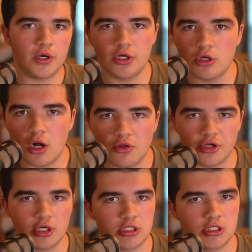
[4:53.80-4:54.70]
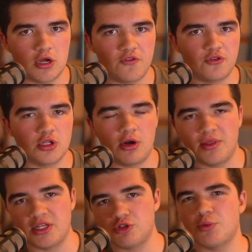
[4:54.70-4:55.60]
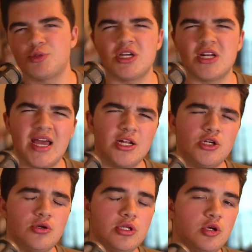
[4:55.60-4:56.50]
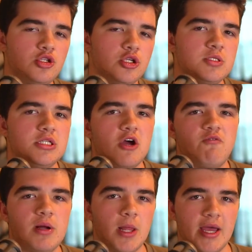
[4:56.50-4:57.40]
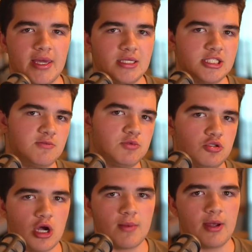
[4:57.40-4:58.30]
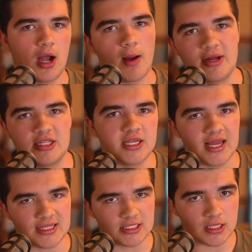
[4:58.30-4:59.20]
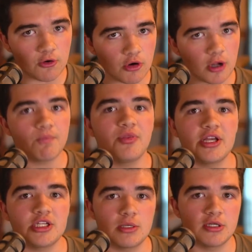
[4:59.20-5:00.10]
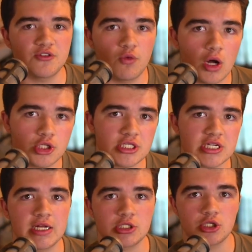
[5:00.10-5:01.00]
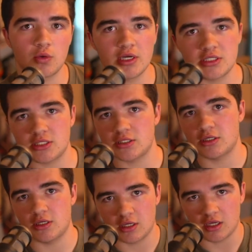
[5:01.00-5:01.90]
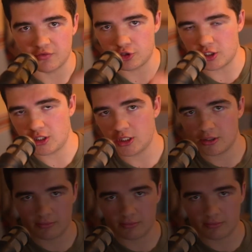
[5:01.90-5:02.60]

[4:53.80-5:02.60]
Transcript: all the good stuff are down in the description, and do the YouTube stuff by liking, subscribing, commenting, etc. Thank you so much for watching, and as always, have a great day.